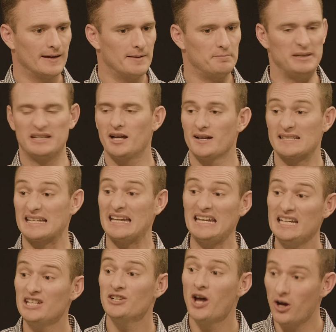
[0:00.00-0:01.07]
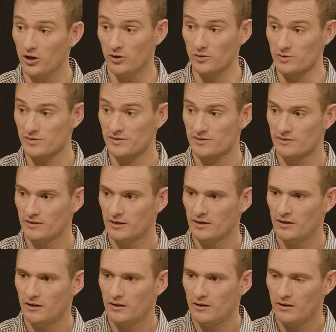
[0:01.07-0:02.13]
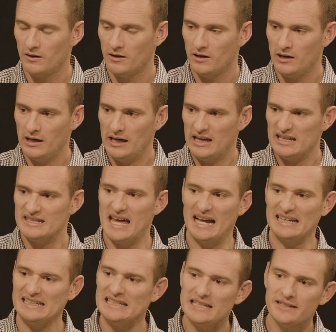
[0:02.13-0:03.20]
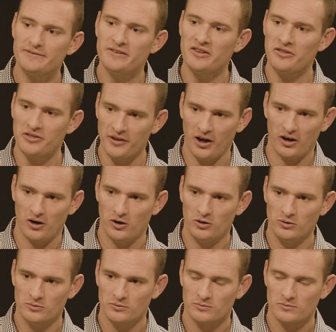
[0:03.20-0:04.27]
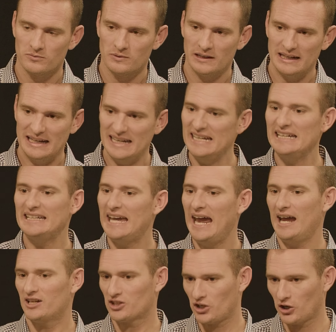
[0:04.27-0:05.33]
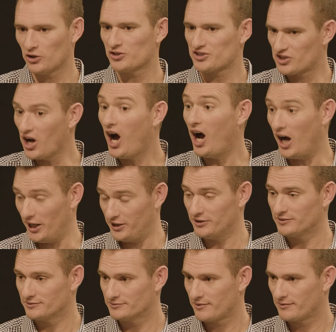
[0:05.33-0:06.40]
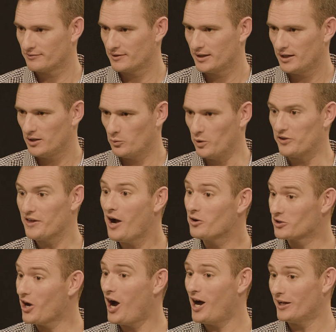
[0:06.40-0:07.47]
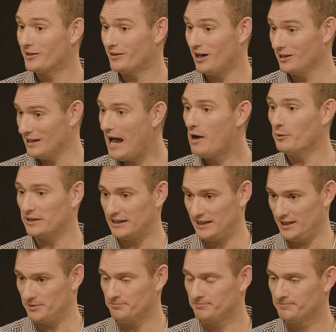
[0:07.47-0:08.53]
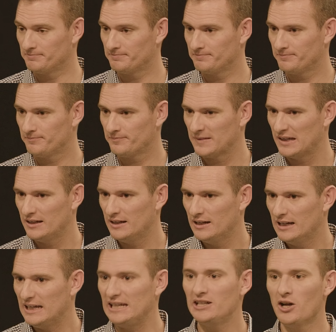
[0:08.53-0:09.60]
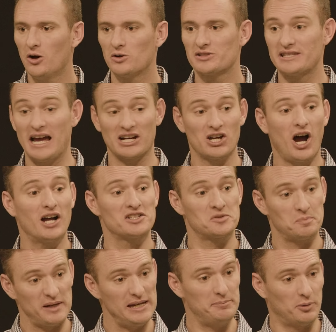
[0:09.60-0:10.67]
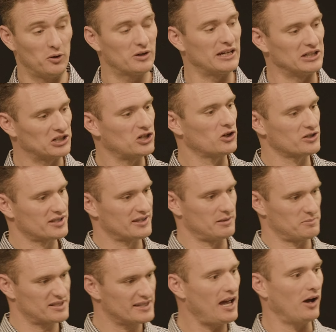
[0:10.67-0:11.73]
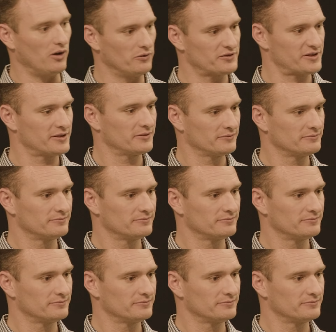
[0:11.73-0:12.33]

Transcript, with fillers: because he knows that even though he can't curse God without God allowing him, he knows that God's people can curse themselves